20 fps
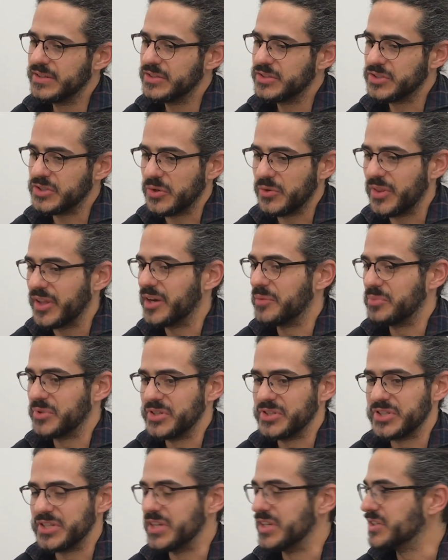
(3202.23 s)
show that
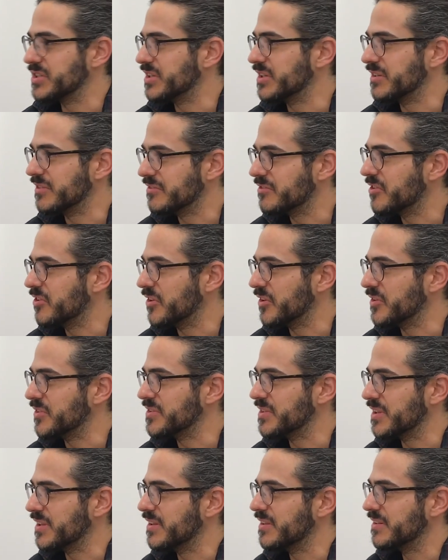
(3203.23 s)
appreciation for
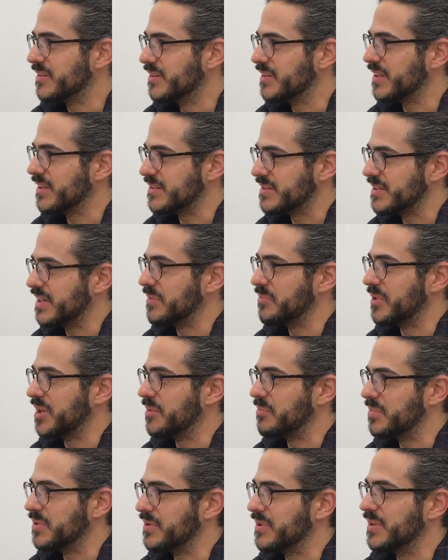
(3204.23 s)
those that step
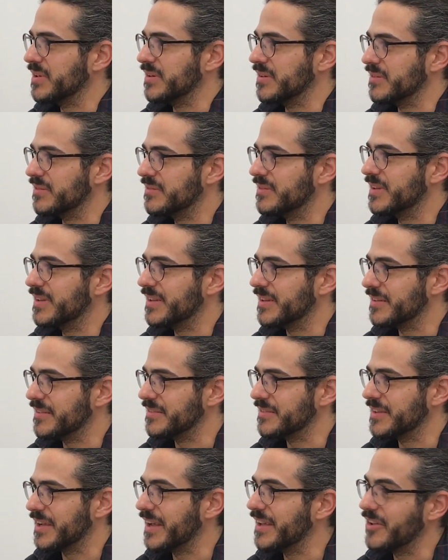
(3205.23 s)
up and
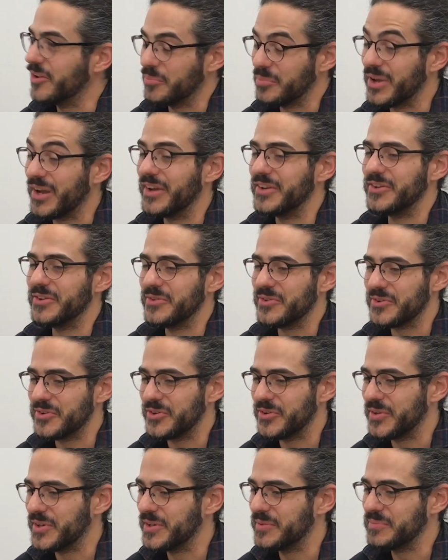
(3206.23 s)
help guide you
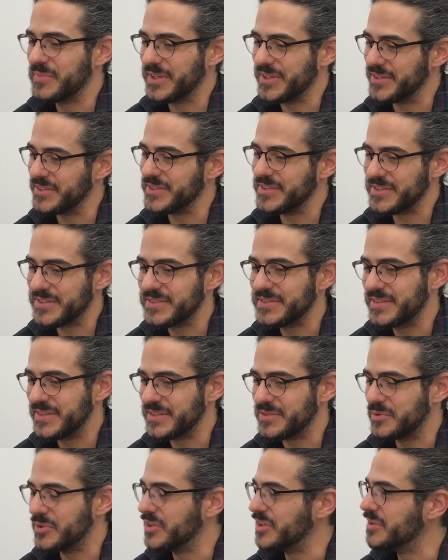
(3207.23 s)
through it, because
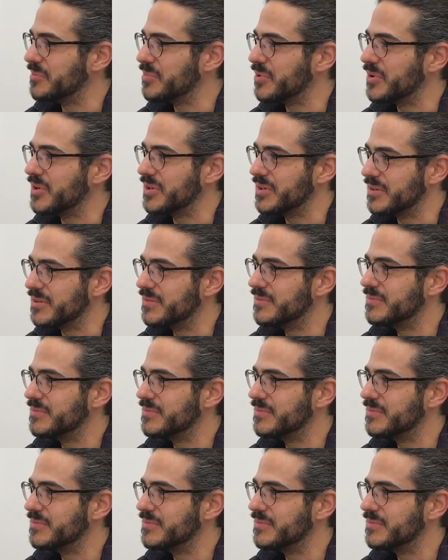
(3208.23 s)
it's really important.